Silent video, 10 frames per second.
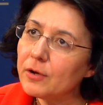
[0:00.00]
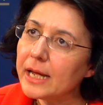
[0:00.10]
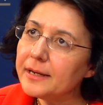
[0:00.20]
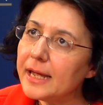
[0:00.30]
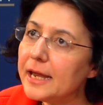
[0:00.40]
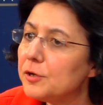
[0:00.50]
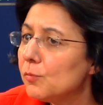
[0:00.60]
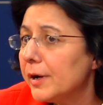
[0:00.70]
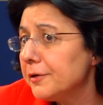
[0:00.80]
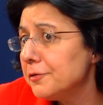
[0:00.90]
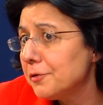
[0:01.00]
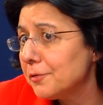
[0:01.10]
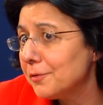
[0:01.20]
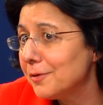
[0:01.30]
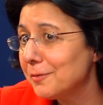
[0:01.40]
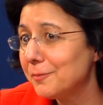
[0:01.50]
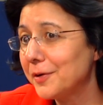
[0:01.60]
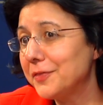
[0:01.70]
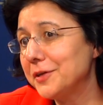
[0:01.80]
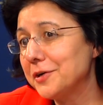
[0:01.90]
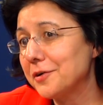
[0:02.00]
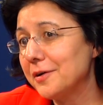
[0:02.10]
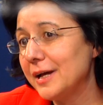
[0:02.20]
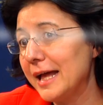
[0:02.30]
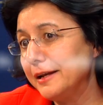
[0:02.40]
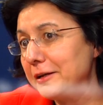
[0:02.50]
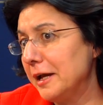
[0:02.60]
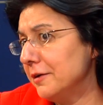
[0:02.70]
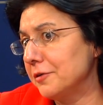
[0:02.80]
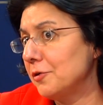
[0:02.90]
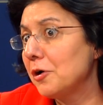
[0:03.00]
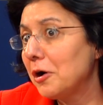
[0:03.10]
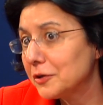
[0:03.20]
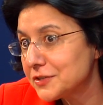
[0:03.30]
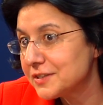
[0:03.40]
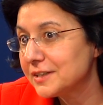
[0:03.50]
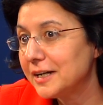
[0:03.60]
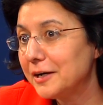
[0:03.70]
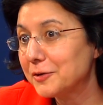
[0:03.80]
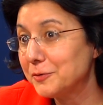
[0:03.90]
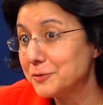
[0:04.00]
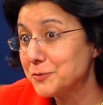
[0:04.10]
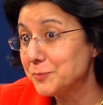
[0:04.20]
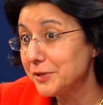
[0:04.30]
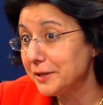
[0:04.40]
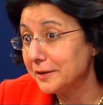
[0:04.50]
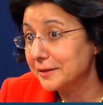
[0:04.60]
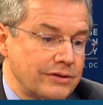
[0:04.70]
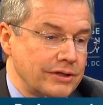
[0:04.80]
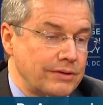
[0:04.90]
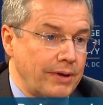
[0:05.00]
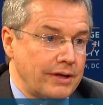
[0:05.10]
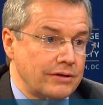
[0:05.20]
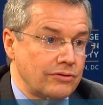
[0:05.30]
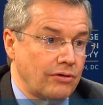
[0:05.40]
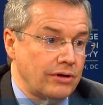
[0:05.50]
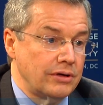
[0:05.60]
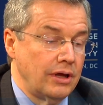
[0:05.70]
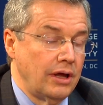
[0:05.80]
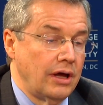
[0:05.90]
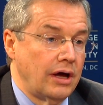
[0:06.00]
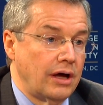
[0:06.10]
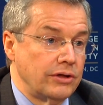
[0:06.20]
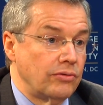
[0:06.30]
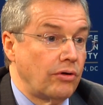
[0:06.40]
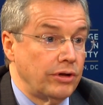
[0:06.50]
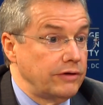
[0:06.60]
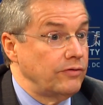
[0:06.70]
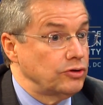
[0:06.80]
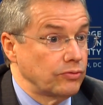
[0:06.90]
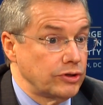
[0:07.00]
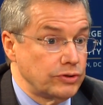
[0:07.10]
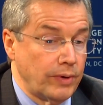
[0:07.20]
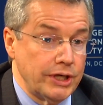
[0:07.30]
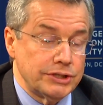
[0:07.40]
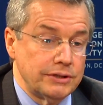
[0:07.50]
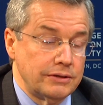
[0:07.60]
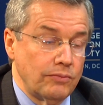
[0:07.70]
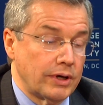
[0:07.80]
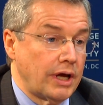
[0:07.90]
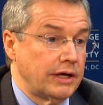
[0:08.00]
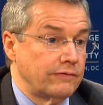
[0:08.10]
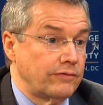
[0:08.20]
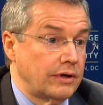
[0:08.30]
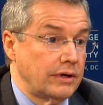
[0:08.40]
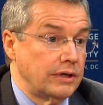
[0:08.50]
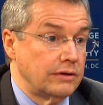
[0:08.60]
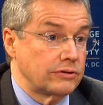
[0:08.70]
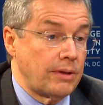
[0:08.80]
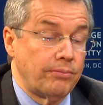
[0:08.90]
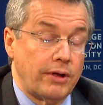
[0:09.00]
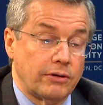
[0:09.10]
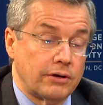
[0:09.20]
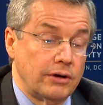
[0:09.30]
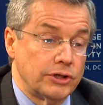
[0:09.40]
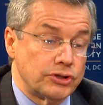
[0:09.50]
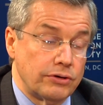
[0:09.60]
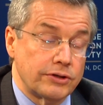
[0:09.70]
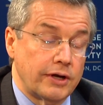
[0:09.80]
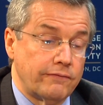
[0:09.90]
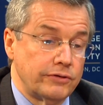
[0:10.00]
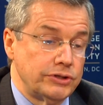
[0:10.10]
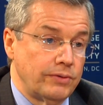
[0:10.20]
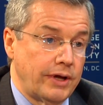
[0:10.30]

can anyone know what their healthcare costs are going to be? It depends on uh, your own individual situation, what kind of uh, supplemental insurance coverage you